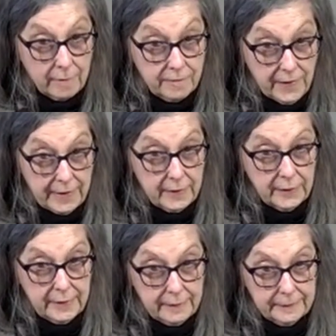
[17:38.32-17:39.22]

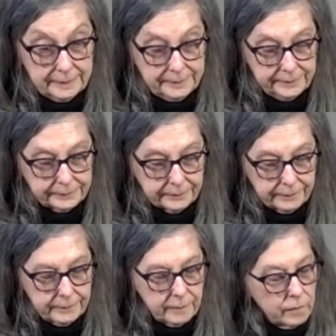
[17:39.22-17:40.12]
Finally,
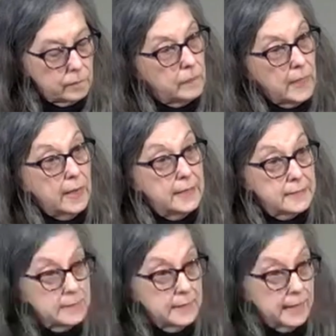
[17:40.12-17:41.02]
I
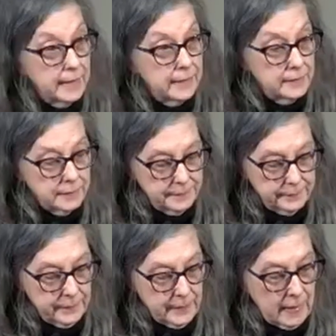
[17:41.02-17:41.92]
stand,
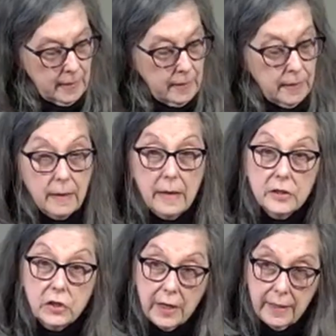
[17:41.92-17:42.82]

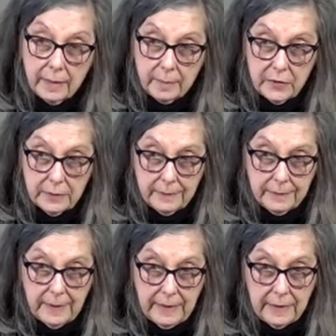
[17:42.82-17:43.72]
ashamed,
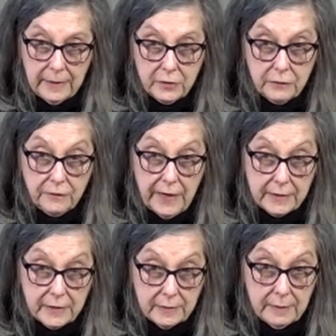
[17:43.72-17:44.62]
to
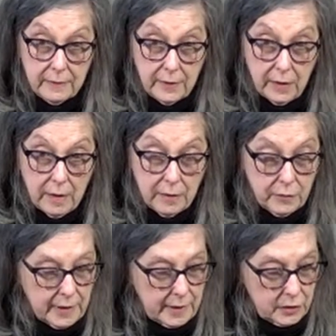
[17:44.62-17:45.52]
face the
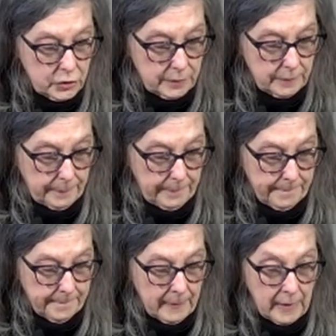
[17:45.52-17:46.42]
congregation.
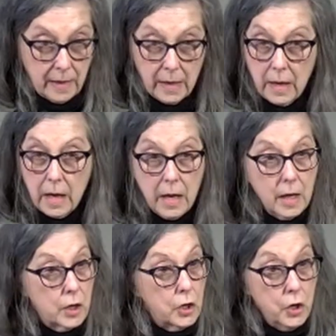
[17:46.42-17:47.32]

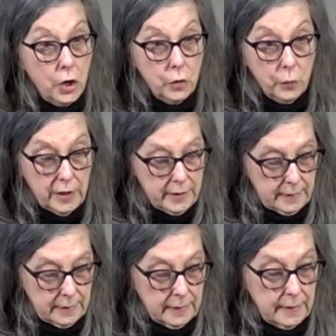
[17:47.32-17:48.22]
No one
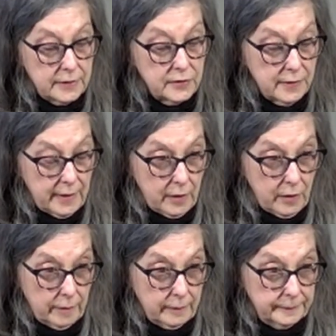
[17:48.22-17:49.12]
is
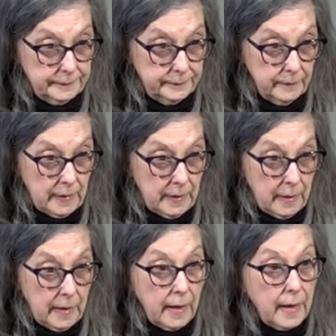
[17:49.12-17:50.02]
there.
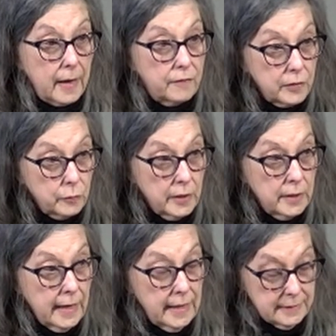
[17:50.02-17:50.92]

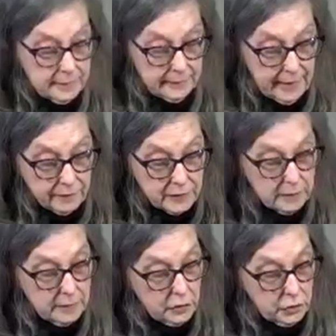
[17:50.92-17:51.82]
Everyone has
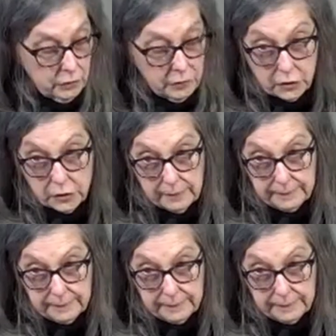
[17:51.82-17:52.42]
left the church.